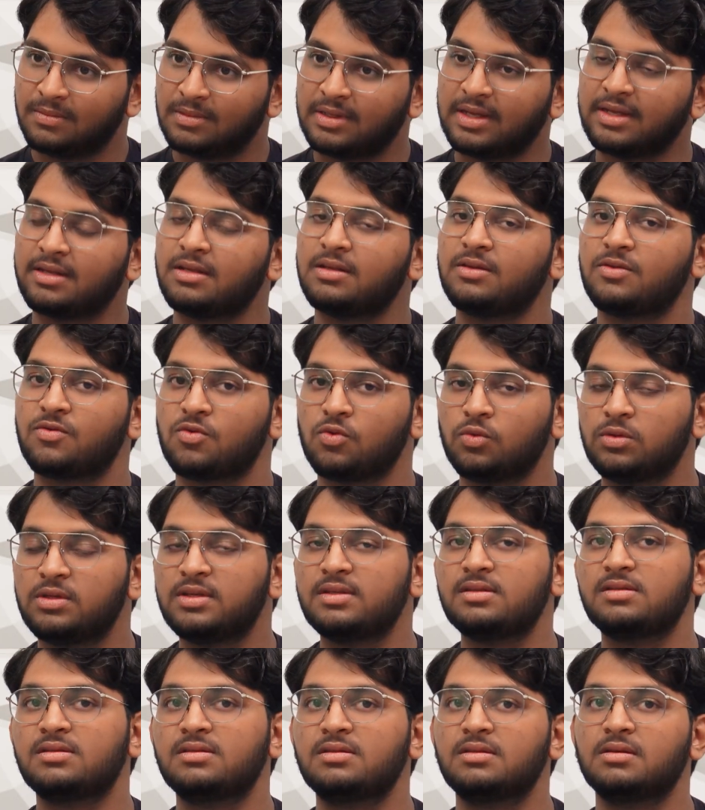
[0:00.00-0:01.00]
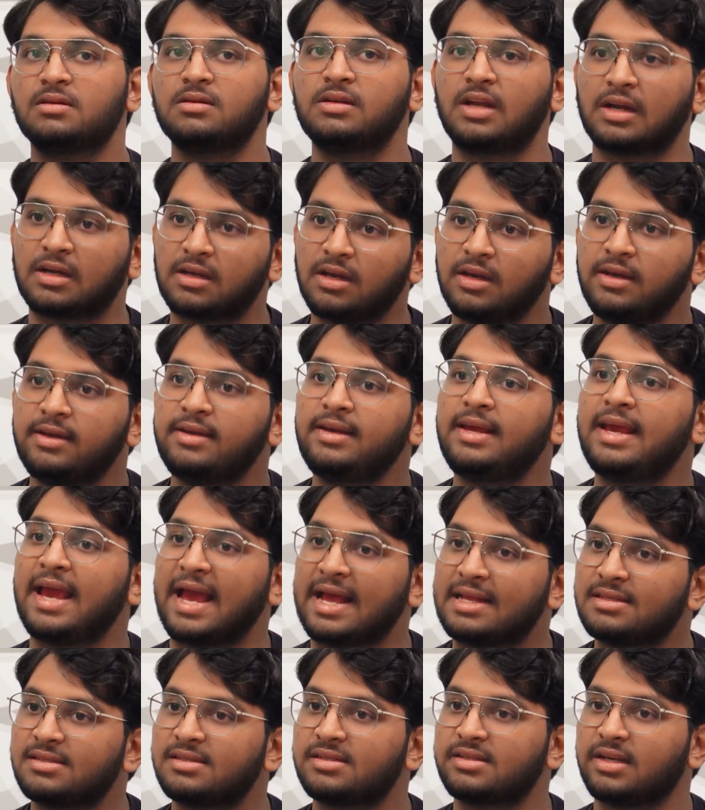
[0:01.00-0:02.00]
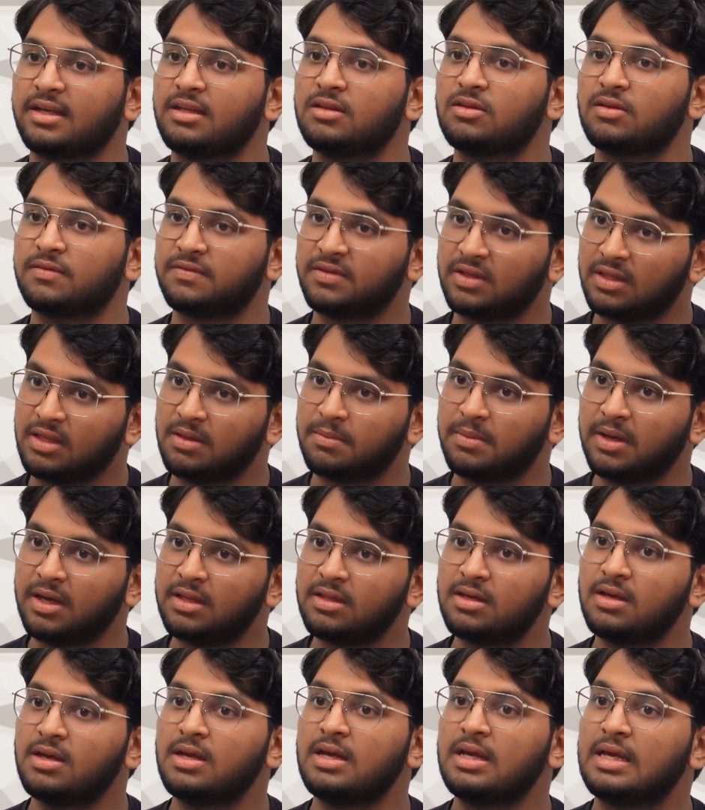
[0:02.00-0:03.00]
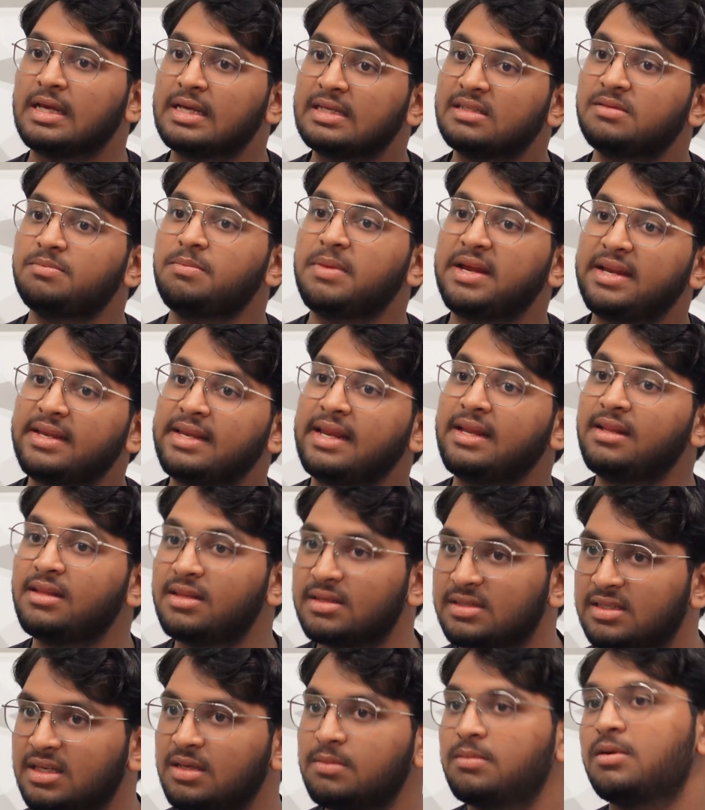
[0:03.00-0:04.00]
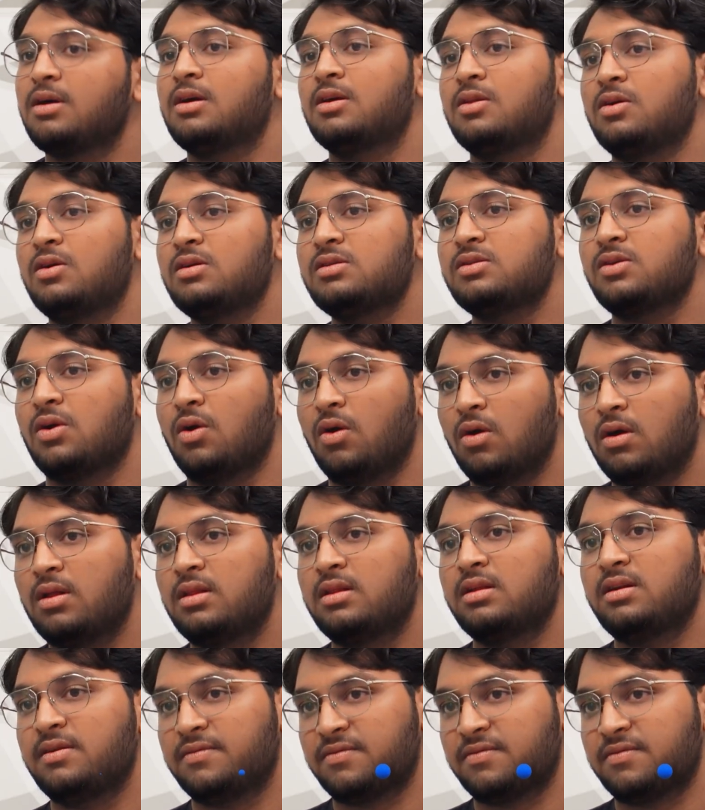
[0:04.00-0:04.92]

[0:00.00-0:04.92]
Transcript: And through this, the ductility and strength of the rebar is maintained the same across all the